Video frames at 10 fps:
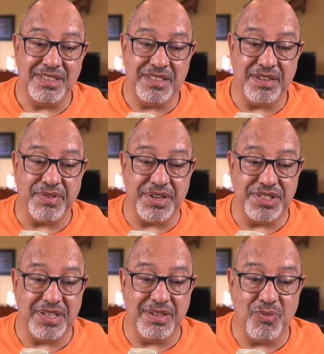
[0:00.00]

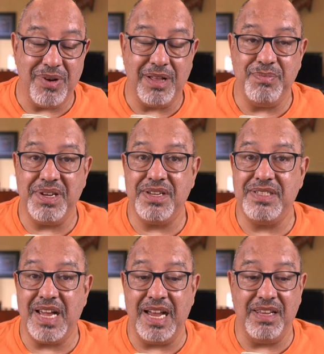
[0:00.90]
diversion? Well,
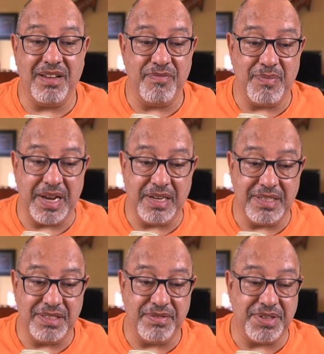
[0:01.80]
because I love
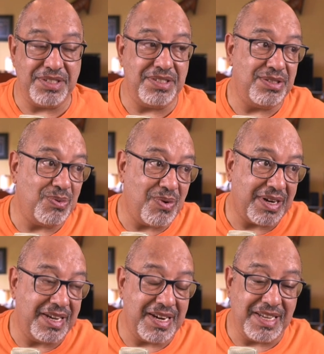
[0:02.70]
mindless diversions.
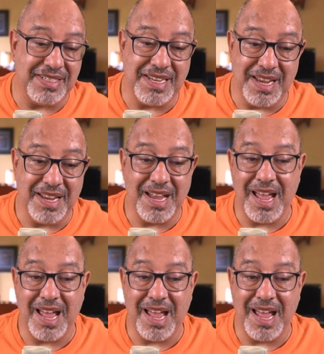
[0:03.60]
What can I say?